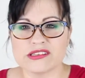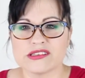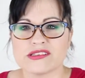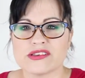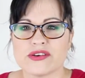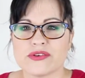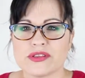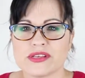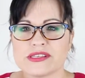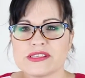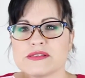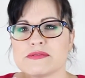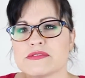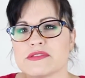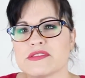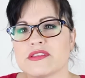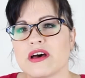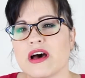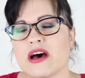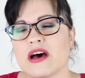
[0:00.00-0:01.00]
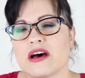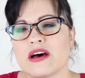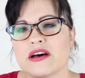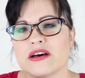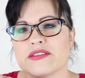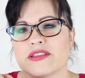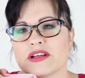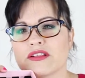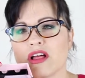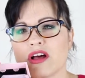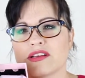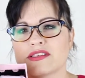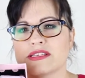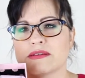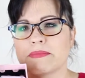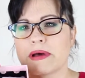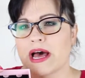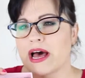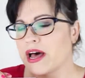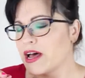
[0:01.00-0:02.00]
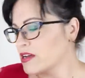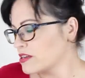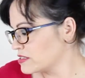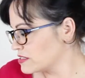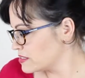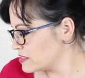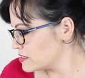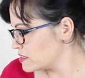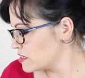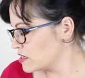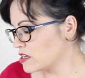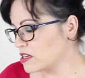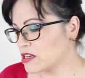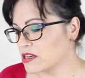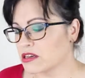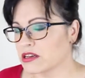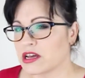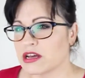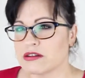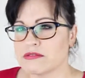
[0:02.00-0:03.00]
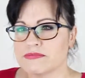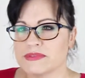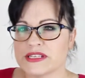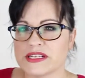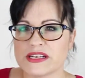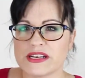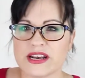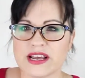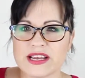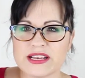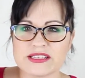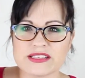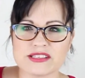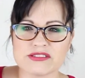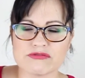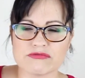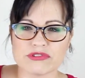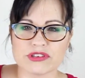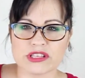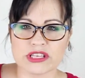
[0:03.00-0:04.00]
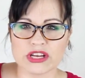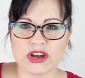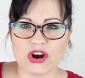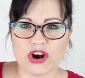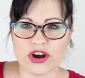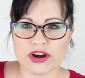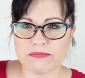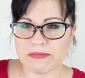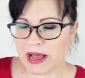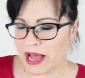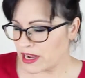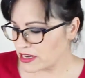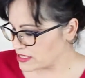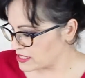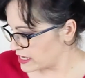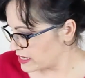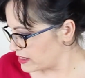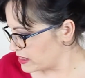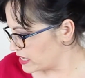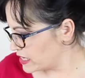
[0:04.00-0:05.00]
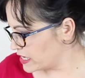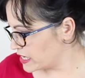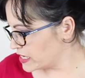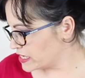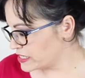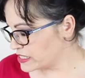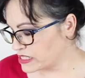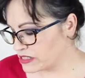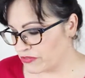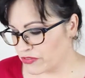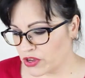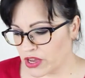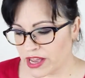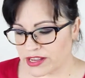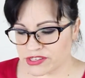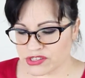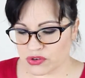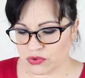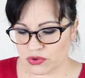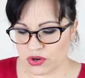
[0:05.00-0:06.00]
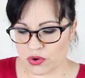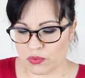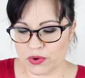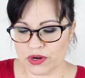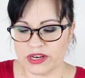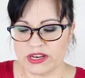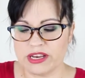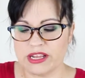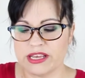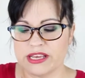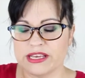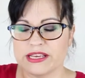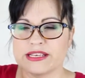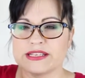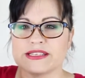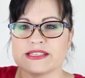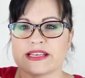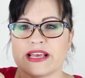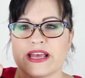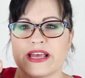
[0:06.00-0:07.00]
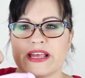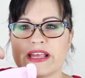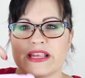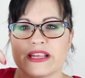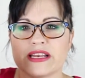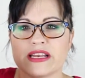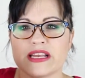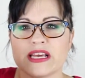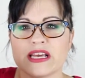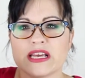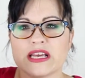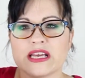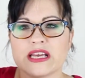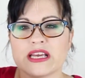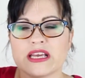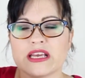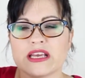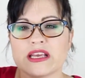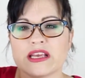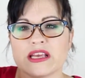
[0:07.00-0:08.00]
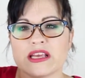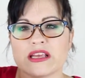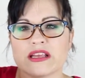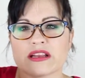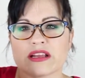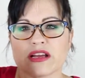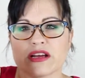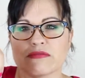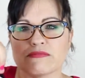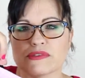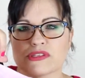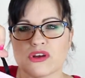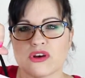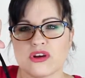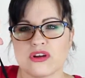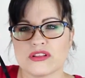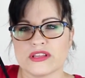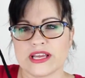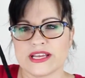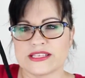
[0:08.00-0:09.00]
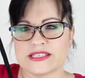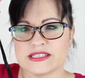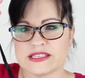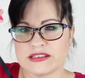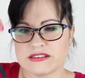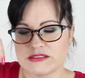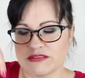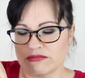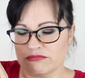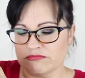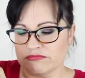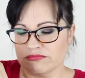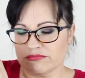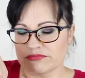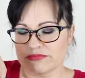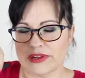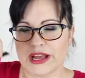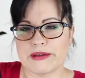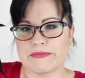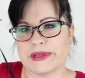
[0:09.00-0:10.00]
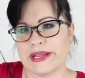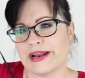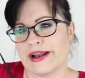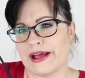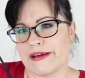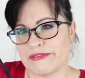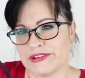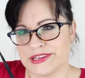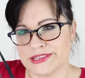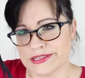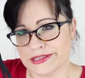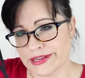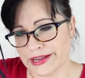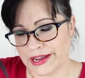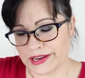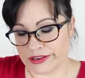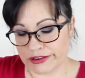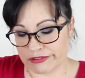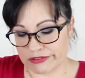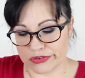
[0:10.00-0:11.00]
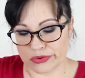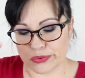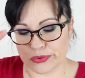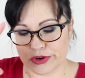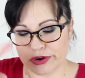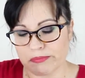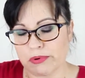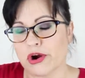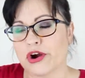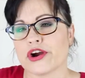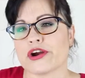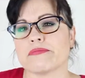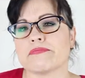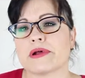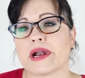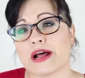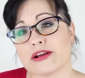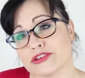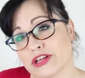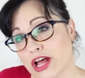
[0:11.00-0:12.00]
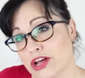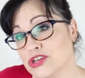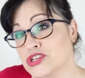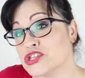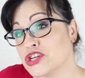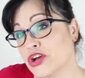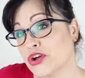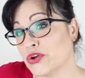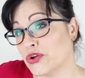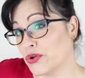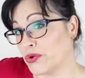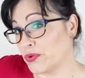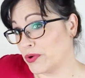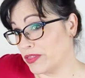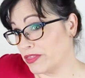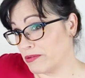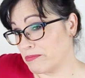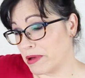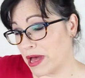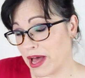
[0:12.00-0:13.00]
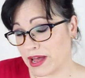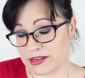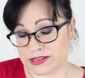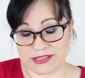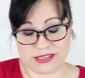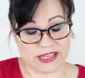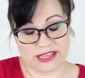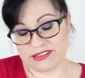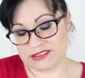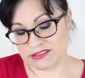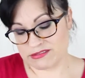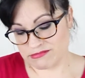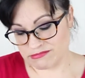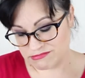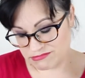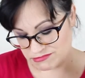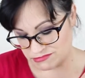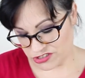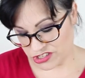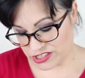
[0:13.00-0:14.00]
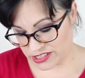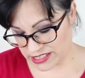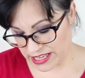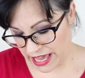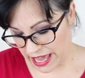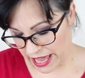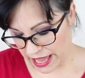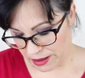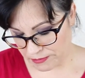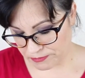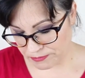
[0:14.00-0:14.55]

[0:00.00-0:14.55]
So this, the glossy box comes in a nice, really hard box like this, if you guys don't know what it is, and comes all nice and, I mean, obviously I tore it apart, but I'll show you in the box that just came.